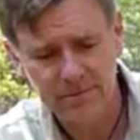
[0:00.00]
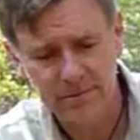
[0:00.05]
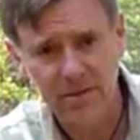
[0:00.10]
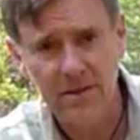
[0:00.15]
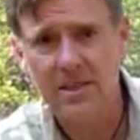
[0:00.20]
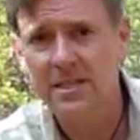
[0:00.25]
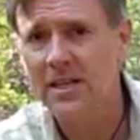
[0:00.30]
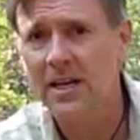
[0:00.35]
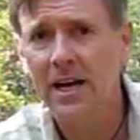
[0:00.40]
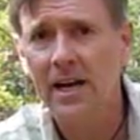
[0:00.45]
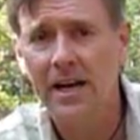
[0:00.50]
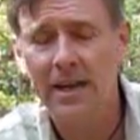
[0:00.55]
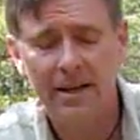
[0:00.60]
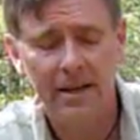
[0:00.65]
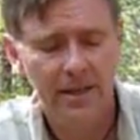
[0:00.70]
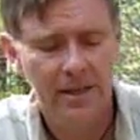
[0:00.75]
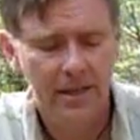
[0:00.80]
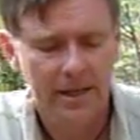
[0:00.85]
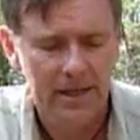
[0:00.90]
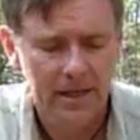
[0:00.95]
this high
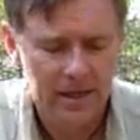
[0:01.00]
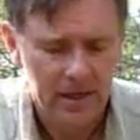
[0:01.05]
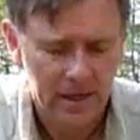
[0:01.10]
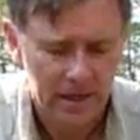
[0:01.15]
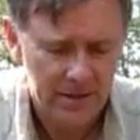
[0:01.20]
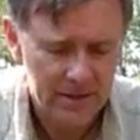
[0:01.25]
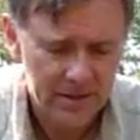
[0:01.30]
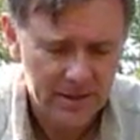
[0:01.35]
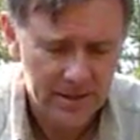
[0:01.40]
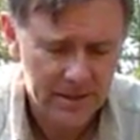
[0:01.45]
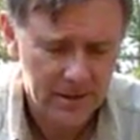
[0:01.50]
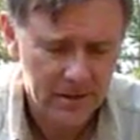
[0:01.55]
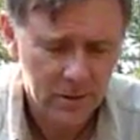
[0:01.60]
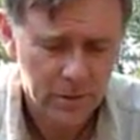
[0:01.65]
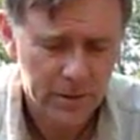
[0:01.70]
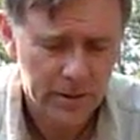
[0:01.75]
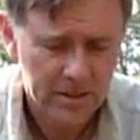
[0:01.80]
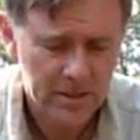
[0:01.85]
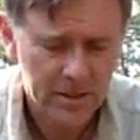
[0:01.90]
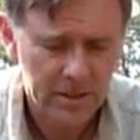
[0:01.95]
on this little
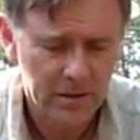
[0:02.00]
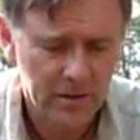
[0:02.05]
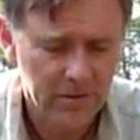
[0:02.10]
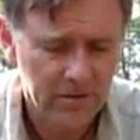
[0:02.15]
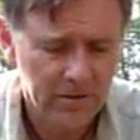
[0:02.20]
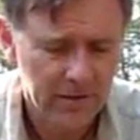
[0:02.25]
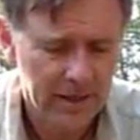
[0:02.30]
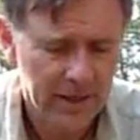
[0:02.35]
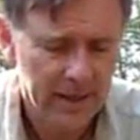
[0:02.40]
twig stove.